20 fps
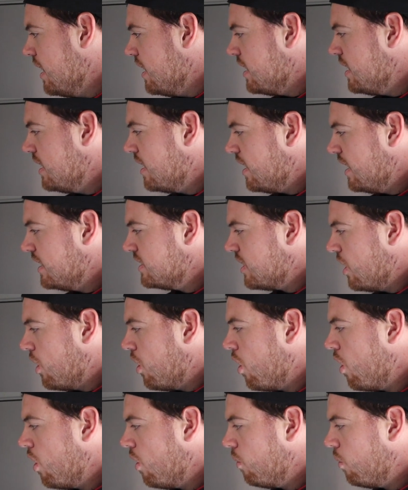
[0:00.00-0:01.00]
Here is a
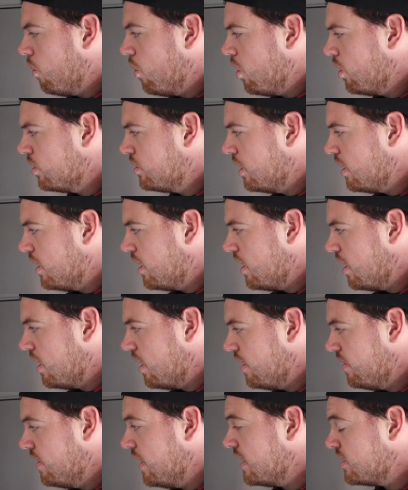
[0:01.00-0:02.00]
hot water,
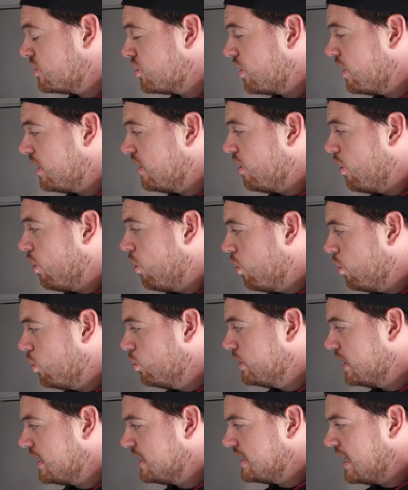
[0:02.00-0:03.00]
the
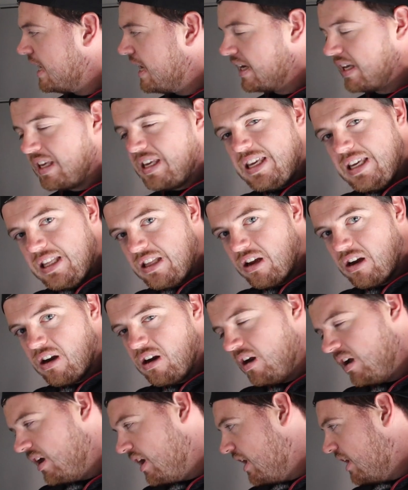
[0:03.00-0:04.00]
holding tank heater.
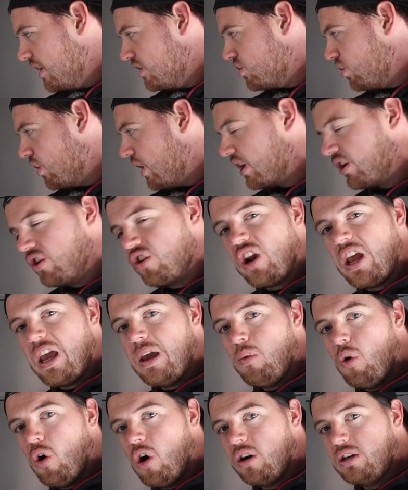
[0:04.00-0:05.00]
So our grey
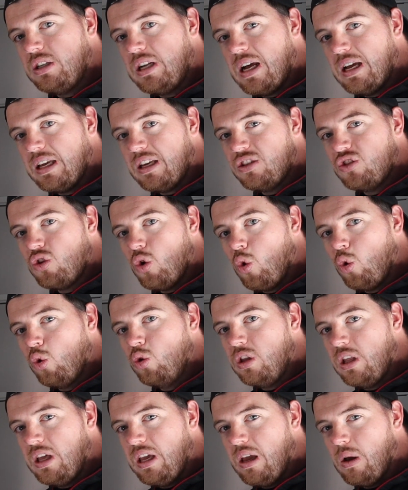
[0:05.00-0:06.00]
water tank is the
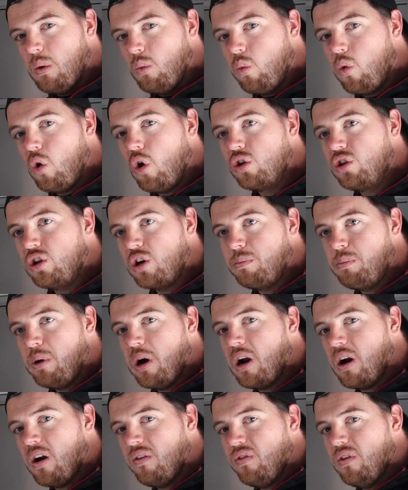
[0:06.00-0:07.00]
only water
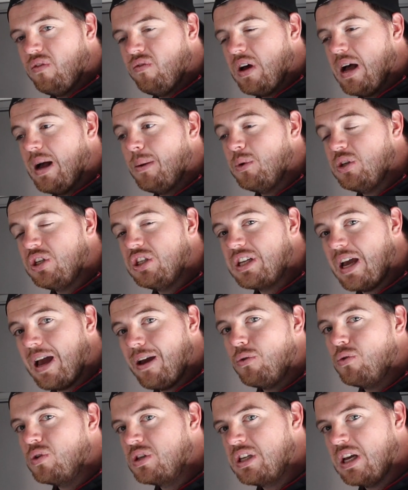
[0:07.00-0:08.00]
part of the van which is
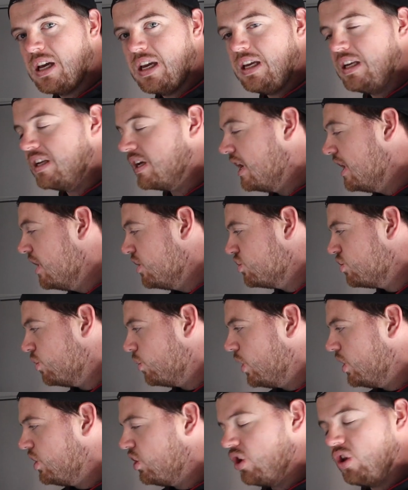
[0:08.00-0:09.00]
outside. So
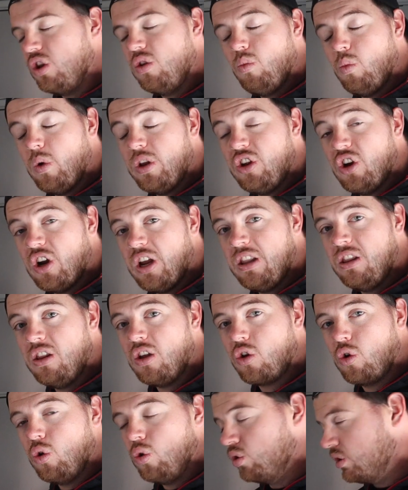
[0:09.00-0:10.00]
when you're in the
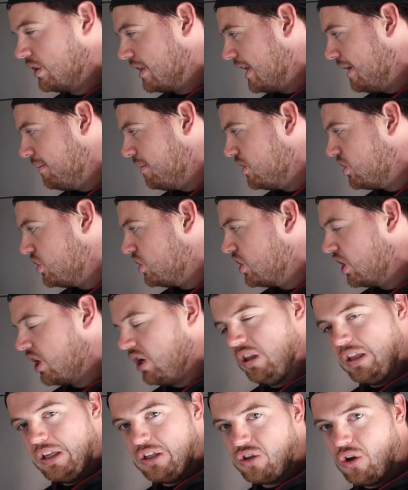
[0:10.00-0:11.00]
cold climates, you
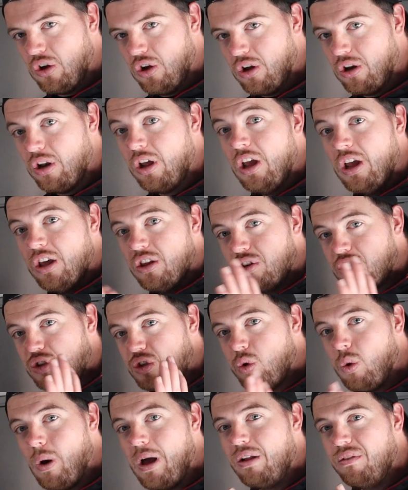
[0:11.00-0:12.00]
turn this on, there's
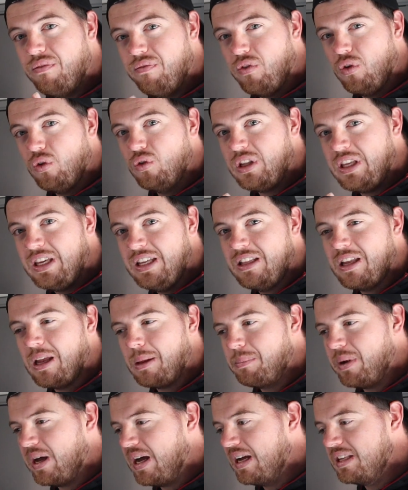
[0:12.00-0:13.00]
12 volt
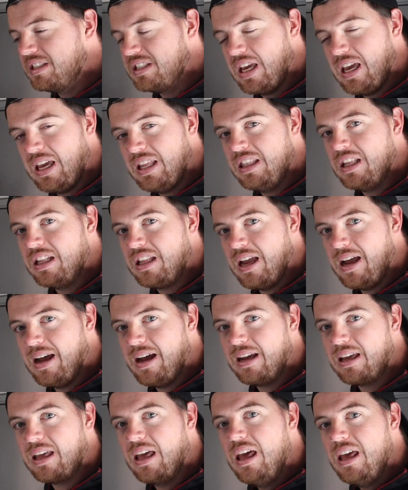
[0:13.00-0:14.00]
heating pads in the
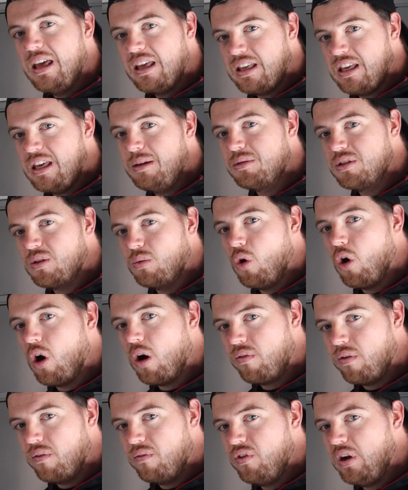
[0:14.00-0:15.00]
tank, keeps the water
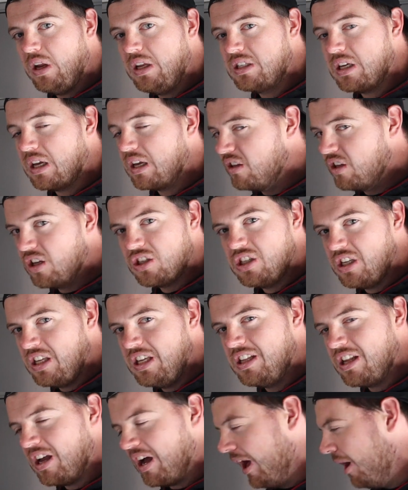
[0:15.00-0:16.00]
from freezing. Doesn't
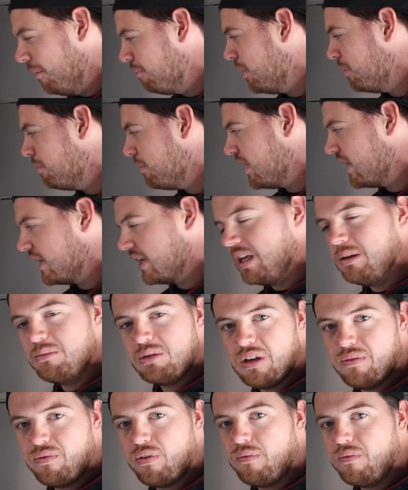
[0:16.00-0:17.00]
heat it up, but it
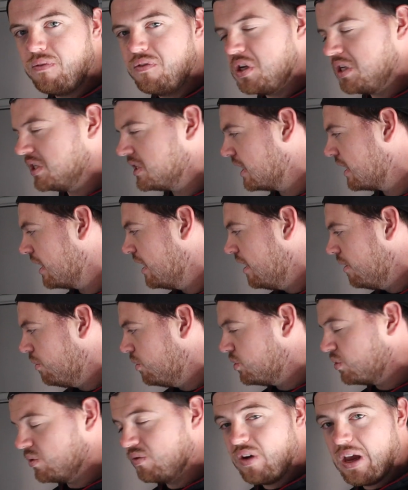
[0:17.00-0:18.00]
keeps it from freezing,
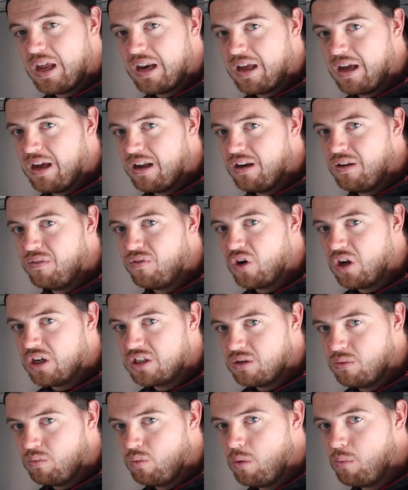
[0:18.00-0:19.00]
which was very handy for
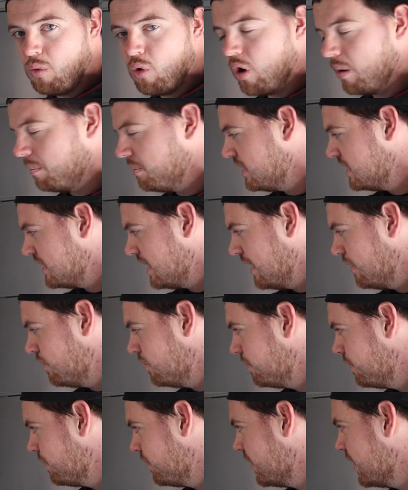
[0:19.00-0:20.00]
us when we were up in Tahoe.
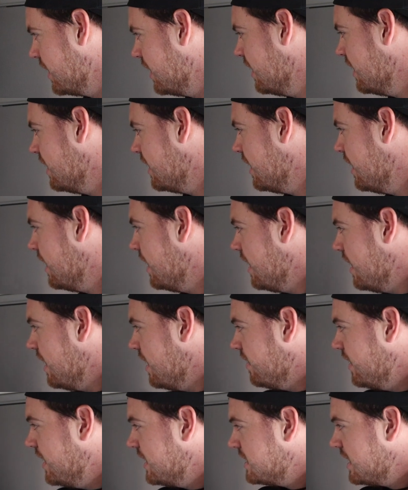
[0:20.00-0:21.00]

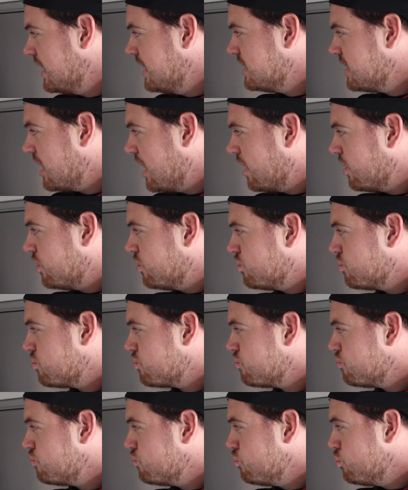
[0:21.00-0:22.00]
This is our
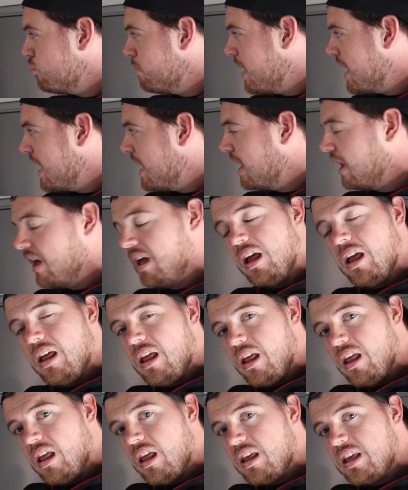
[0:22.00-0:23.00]
Truma
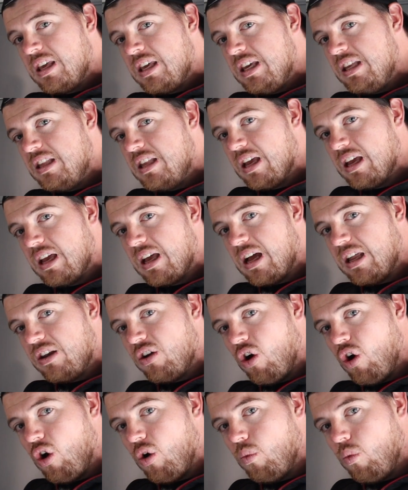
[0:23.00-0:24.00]
heating and
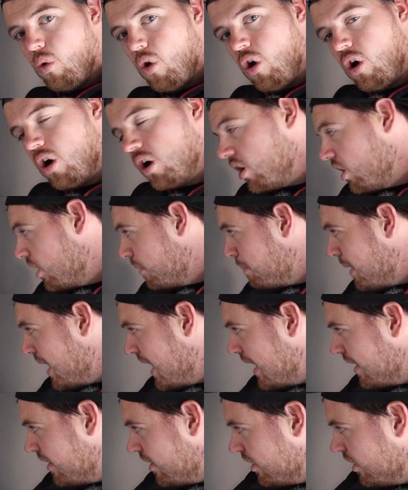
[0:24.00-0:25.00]
hot water
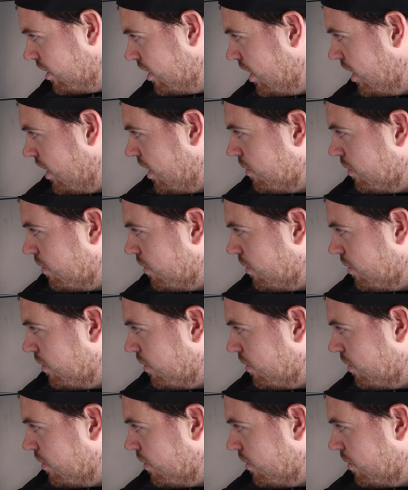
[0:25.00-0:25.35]
panel.